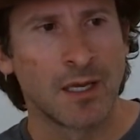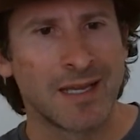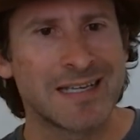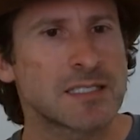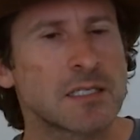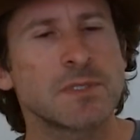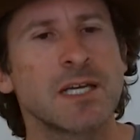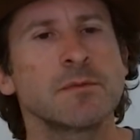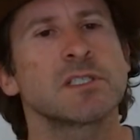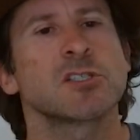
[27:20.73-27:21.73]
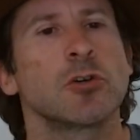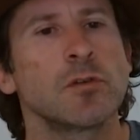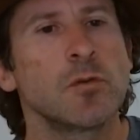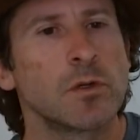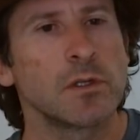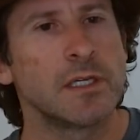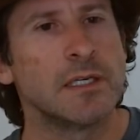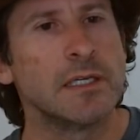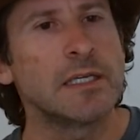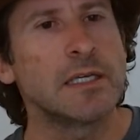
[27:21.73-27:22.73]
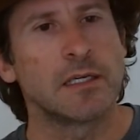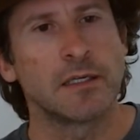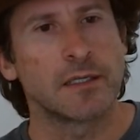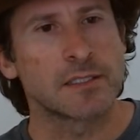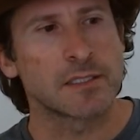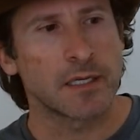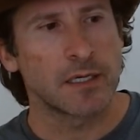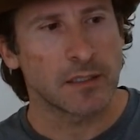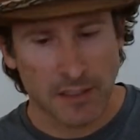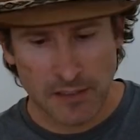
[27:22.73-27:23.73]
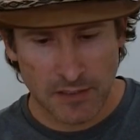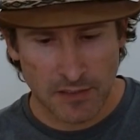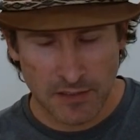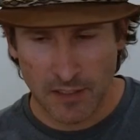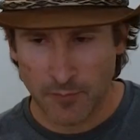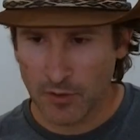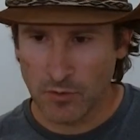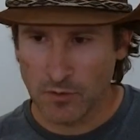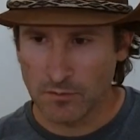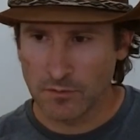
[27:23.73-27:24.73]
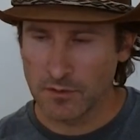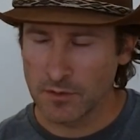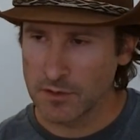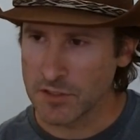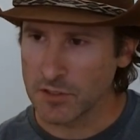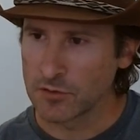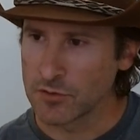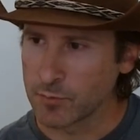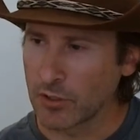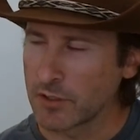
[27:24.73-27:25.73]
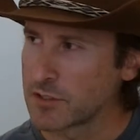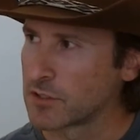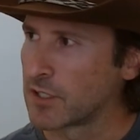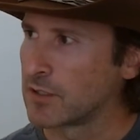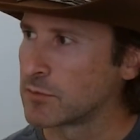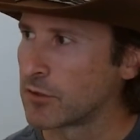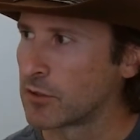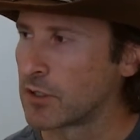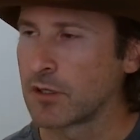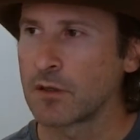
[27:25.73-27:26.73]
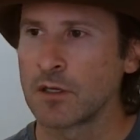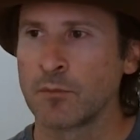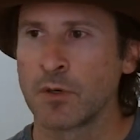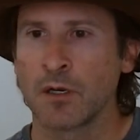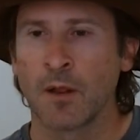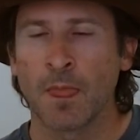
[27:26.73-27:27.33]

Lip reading: And sometimes it's all you really need is like as an example, I won't disclose parties or names here or anything, but